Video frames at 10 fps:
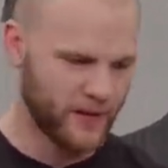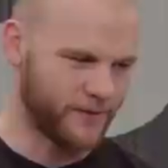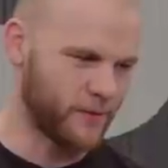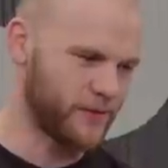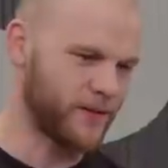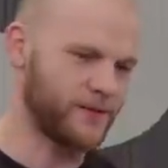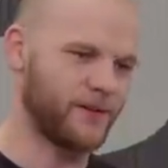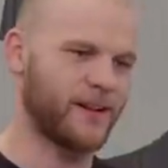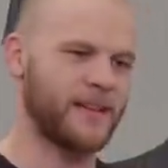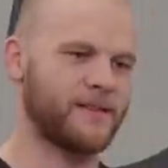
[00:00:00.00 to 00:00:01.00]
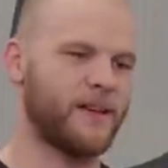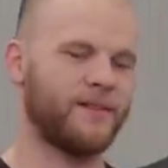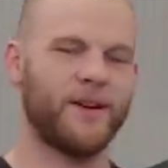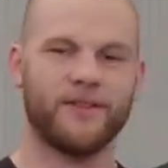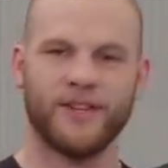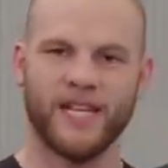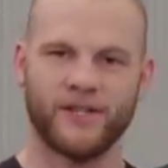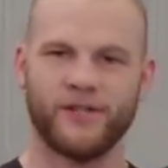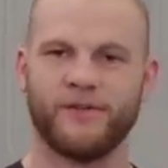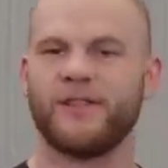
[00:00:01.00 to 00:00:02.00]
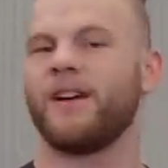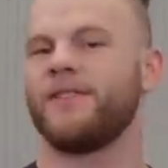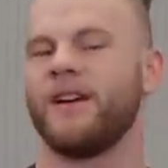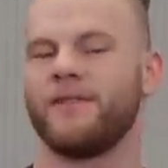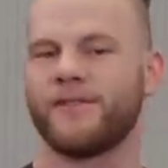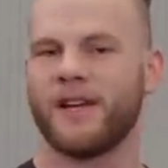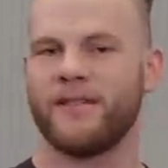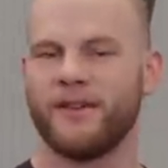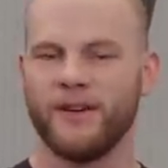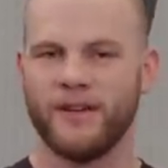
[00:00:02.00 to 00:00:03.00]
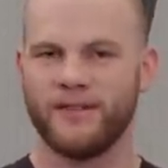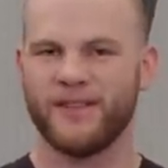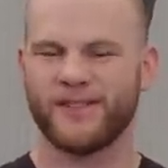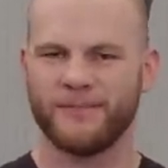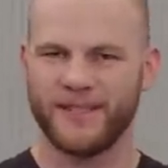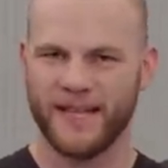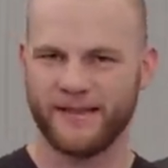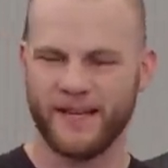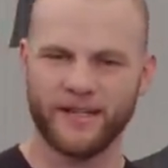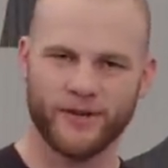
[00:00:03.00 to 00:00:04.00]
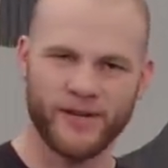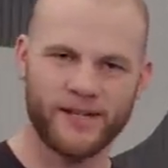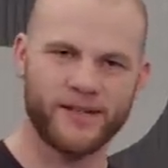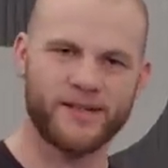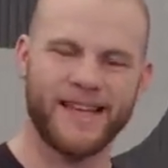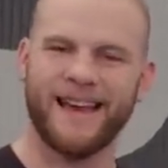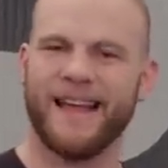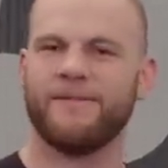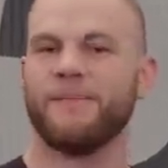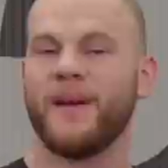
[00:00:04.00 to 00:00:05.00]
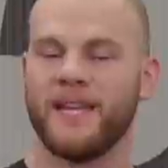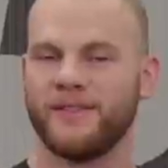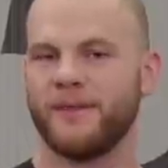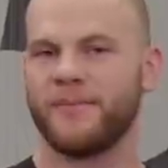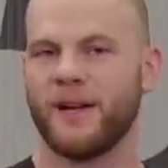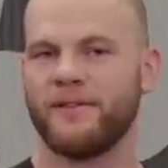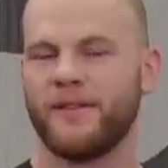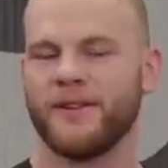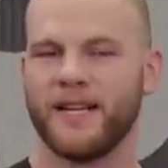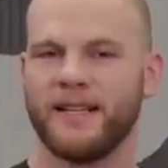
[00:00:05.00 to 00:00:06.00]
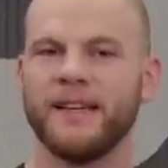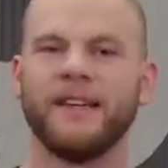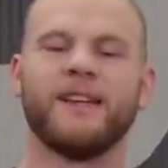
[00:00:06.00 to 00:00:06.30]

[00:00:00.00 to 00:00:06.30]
Of course, this truck has a lot of other issues and on the other side of the hood, there's some dents and creases that have the paint chipped off already.